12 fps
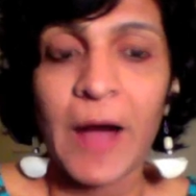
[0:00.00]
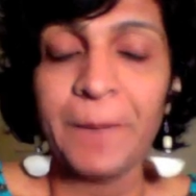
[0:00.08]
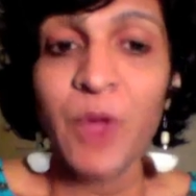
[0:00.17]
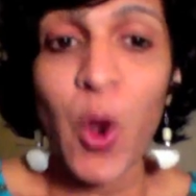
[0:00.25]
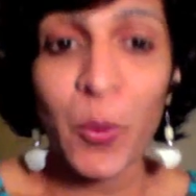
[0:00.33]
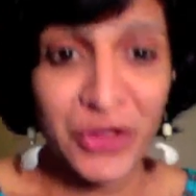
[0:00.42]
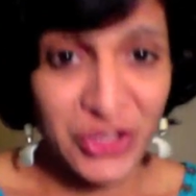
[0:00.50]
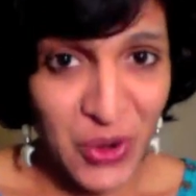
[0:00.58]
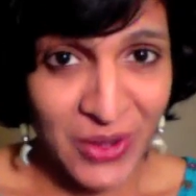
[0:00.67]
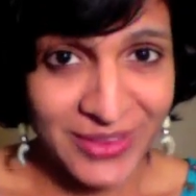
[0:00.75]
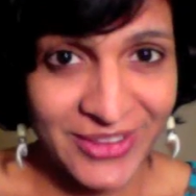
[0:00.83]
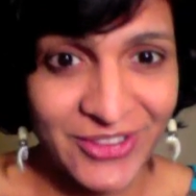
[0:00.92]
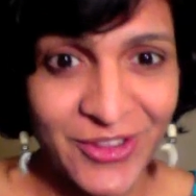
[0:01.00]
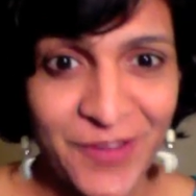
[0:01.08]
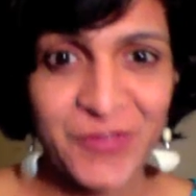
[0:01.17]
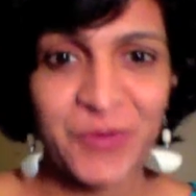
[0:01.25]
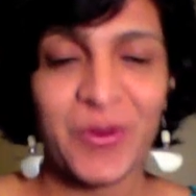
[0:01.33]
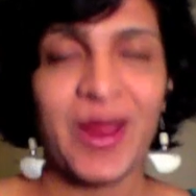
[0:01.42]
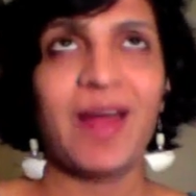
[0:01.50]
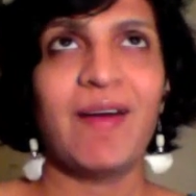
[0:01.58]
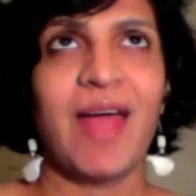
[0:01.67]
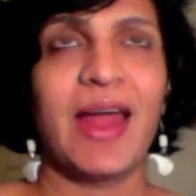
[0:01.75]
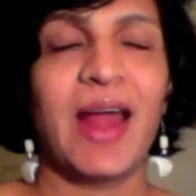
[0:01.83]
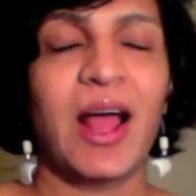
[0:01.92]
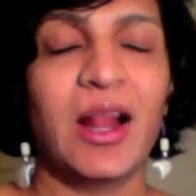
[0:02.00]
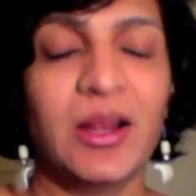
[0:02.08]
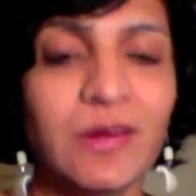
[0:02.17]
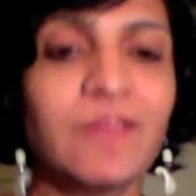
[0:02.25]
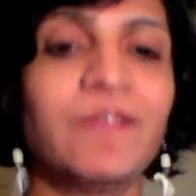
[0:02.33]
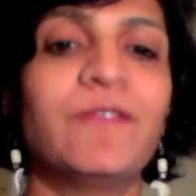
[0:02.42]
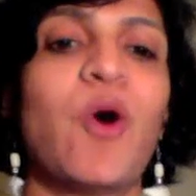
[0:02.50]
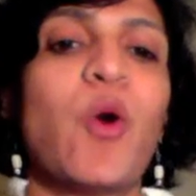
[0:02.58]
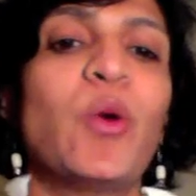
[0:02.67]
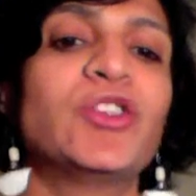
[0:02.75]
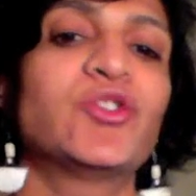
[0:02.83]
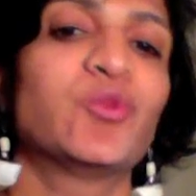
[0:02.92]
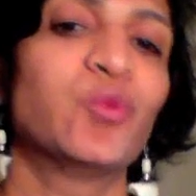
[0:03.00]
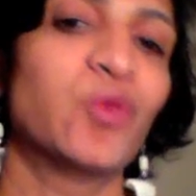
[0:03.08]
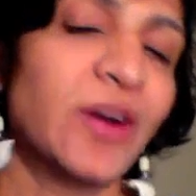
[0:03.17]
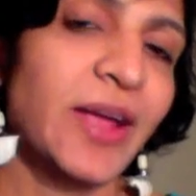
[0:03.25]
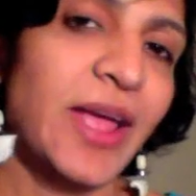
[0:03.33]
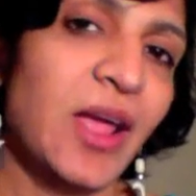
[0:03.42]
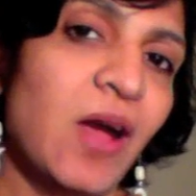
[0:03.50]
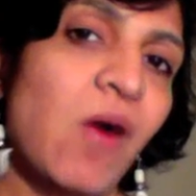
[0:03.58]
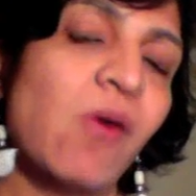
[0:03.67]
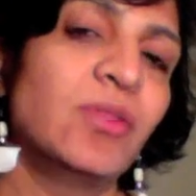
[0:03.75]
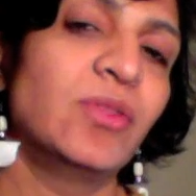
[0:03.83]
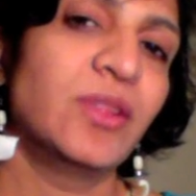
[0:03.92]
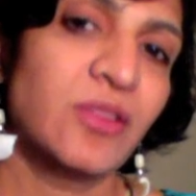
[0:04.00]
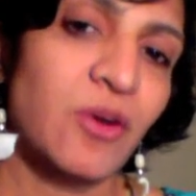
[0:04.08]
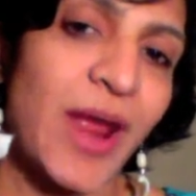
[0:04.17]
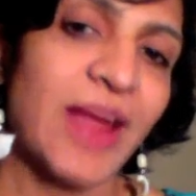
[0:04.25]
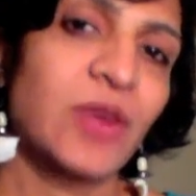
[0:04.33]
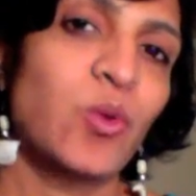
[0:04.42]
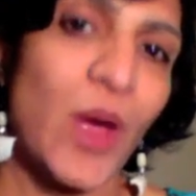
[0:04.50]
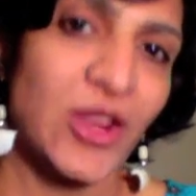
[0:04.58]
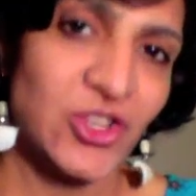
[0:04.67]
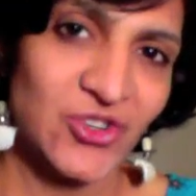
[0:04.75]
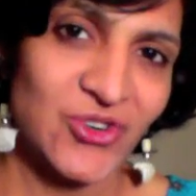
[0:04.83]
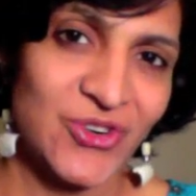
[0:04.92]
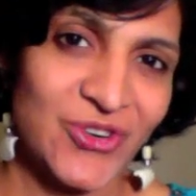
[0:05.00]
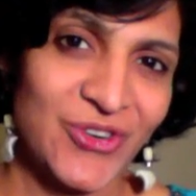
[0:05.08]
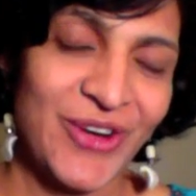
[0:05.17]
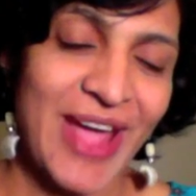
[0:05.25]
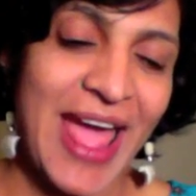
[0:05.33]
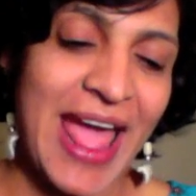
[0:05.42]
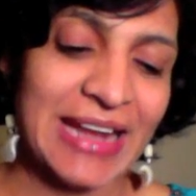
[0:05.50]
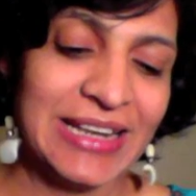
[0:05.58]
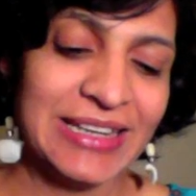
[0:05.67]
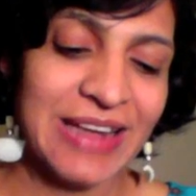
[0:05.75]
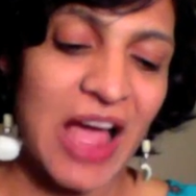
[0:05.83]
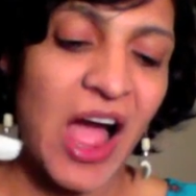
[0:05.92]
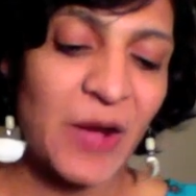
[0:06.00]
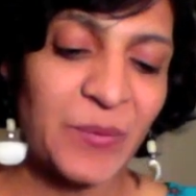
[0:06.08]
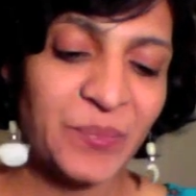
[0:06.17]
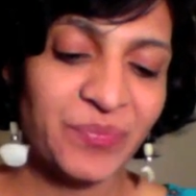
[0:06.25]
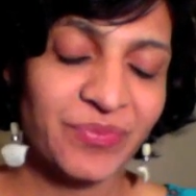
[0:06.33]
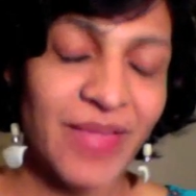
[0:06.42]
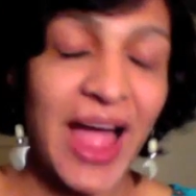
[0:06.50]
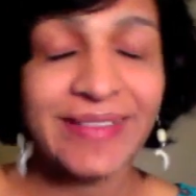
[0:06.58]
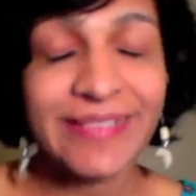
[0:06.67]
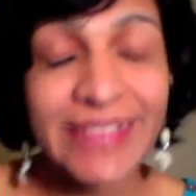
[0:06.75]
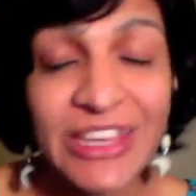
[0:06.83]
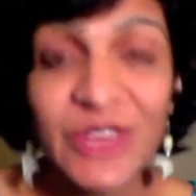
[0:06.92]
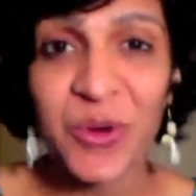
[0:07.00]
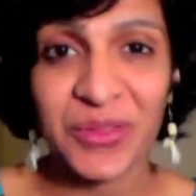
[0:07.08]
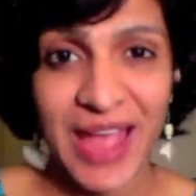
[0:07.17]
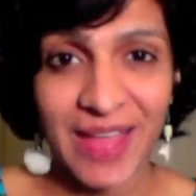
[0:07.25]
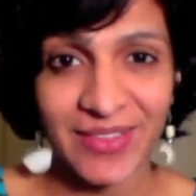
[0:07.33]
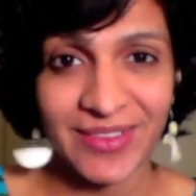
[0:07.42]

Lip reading: hope you enjoyed the software, and I look forward to working on this great venture. And I'll see you on the other